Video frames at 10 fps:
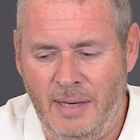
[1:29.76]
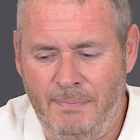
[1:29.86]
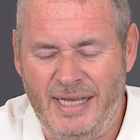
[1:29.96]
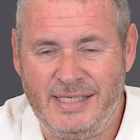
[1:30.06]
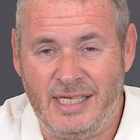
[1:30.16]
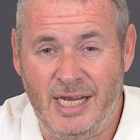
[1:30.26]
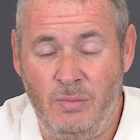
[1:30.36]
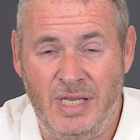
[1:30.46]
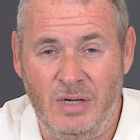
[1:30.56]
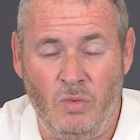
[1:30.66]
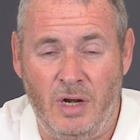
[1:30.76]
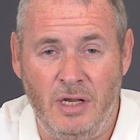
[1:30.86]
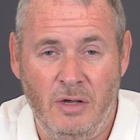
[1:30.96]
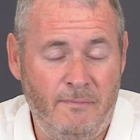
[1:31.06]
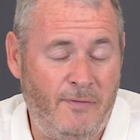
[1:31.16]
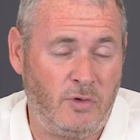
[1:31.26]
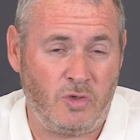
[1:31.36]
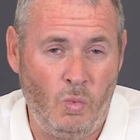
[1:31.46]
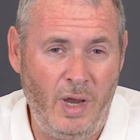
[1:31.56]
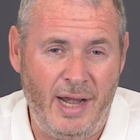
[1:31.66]
basically, we didn't want to focus
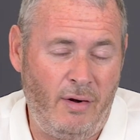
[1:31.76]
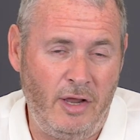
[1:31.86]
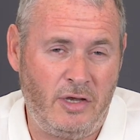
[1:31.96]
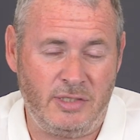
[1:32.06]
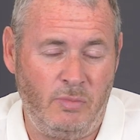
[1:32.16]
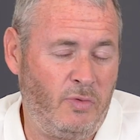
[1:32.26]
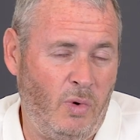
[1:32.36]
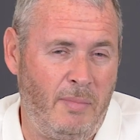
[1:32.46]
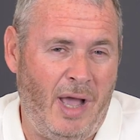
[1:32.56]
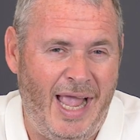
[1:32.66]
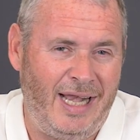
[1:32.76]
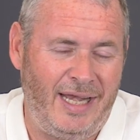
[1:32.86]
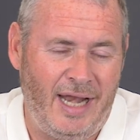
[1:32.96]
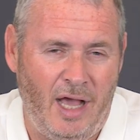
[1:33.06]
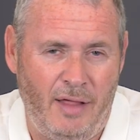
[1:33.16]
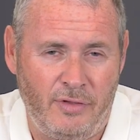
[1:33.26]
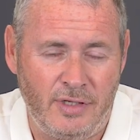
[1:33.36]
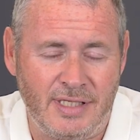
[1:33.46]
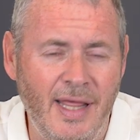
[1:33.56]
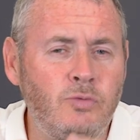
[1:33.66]
on one area because we thought it might alienate
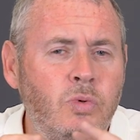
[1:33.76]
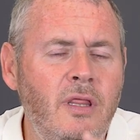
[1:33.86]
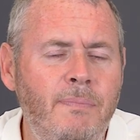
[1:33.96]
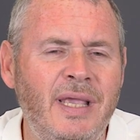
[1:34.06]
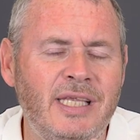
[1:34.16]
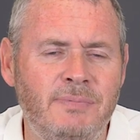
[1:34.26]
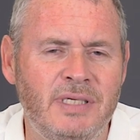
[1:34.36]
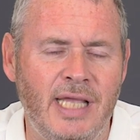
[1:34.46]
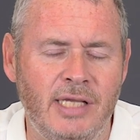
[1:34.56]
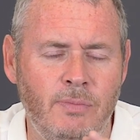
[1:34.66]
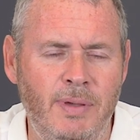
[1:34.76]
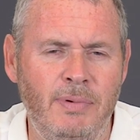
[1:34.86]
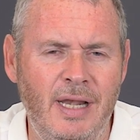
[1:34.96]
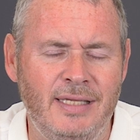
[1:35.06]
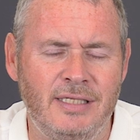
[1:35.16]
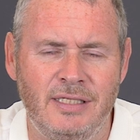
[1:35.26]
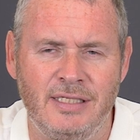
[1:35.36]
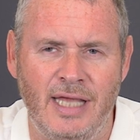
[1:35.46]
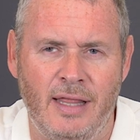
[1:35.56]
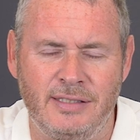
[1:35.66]
others. And that's one of the biggest mistakes. When people listen to
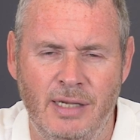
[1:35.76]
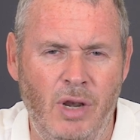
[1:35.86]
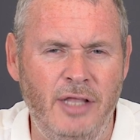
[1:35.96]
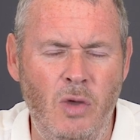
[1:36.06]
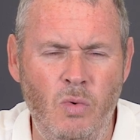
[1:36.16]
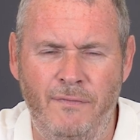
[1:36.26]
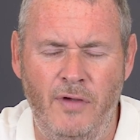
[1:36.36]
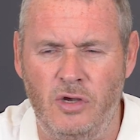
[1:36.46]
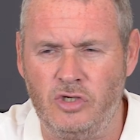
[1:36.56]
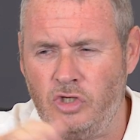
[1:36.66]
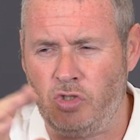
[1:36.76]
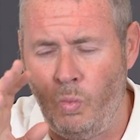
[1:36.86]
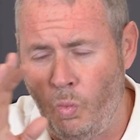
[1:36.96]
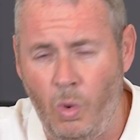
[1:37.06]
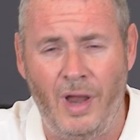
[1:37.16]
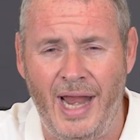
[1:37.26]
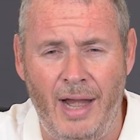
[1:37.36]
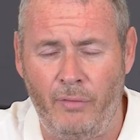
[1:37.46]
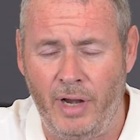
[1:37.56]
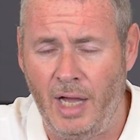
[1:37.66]
this now, they'll say, well, I don't want to focus just on one
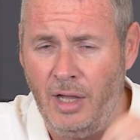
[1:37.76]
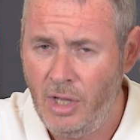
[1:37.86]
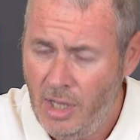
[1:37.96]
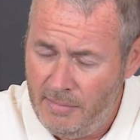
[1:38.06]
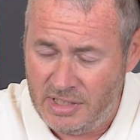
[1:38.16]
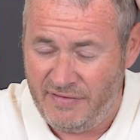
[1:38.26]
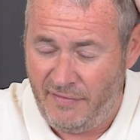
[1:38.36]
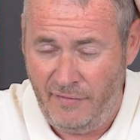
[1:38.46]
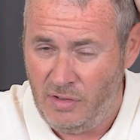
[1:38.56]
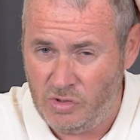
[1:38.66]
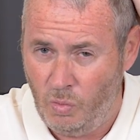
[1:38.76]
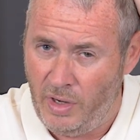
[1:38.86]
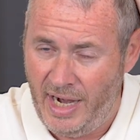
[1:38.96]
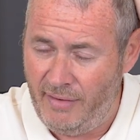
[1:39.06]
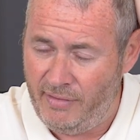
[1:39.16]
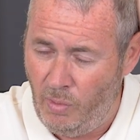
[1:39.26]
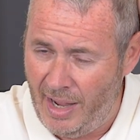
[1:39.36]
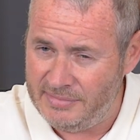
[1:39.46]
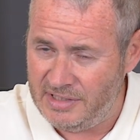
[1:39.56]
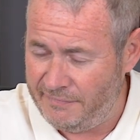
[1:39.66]
area, because if I focus on one area, what
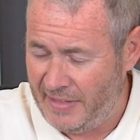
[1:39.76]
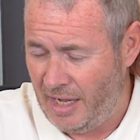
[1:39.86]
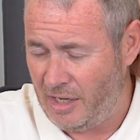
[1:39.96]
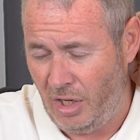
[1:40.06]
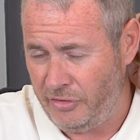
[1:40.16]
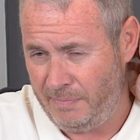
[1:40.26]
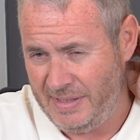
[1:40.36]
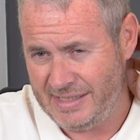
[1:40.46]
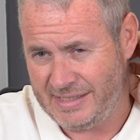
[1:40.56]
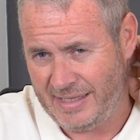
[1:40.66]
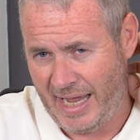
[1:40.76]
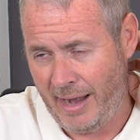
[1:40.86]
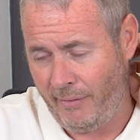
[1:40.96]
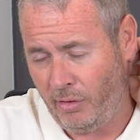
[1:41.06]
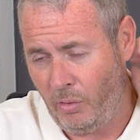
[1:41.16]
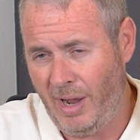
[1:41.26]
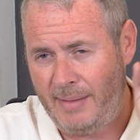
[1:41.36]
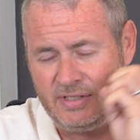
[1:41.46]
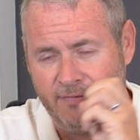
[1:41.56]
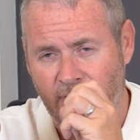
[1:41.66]
happens if I can't do business in that area? Or what
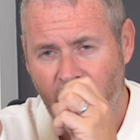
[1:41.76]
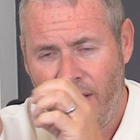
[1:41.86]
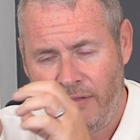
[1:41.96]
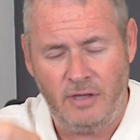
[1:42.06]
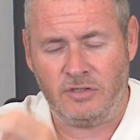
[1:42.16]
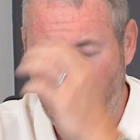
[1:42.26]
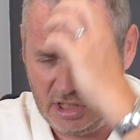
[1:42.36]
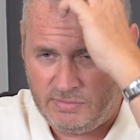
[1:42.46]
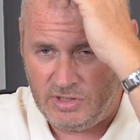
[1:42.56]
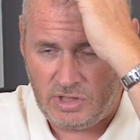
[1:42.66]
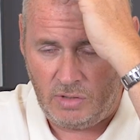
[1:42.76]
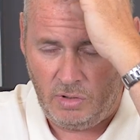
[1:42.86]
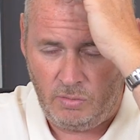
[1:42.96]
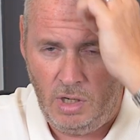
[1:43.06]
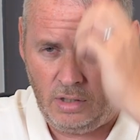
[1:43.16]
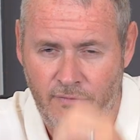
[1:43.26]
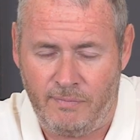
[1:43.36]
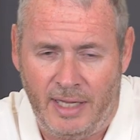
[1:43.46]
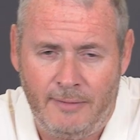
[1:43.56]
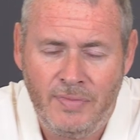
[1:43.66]
happens if those customers don't want to work with me?